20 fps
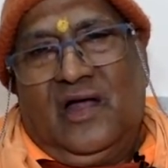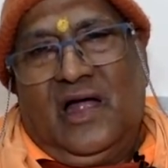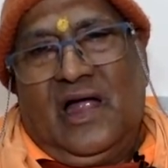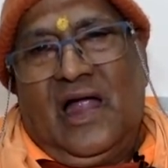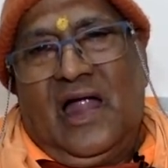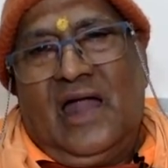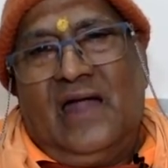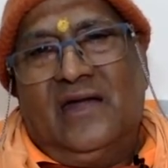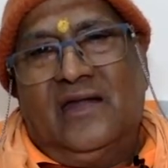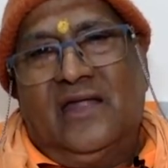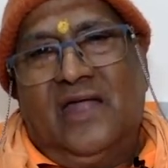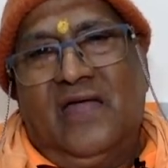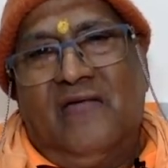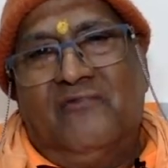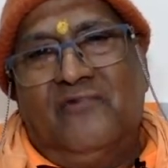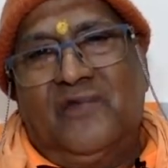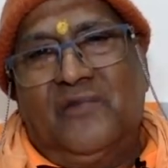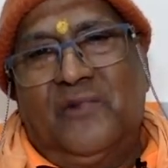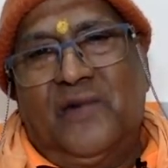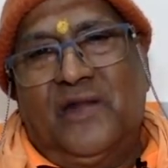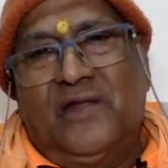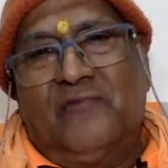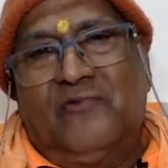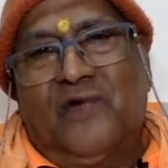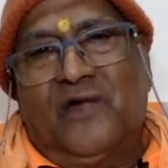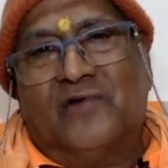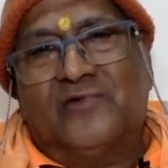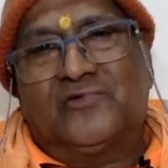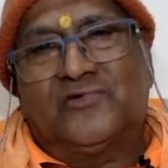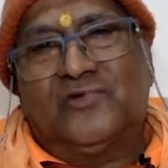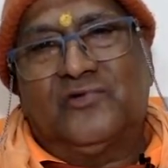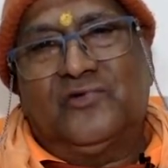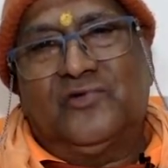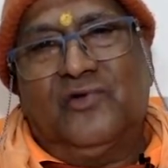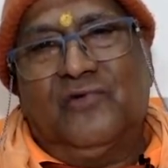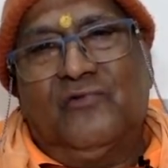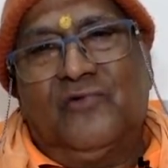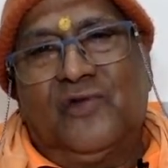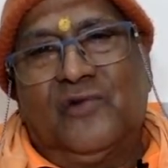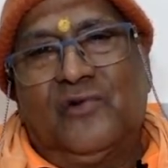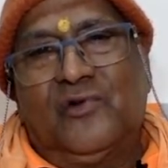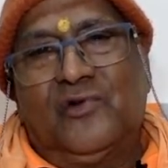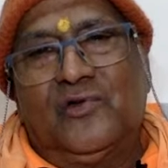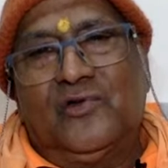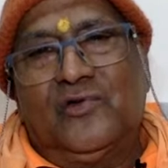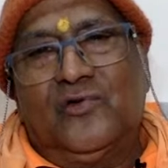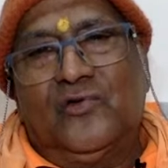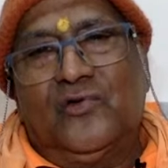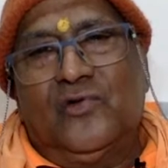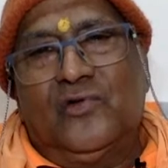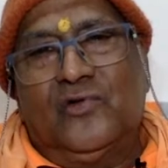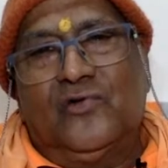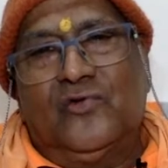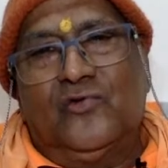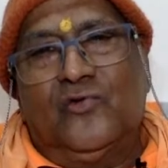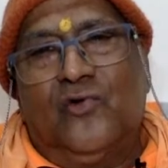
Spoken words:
And everybody wants to, you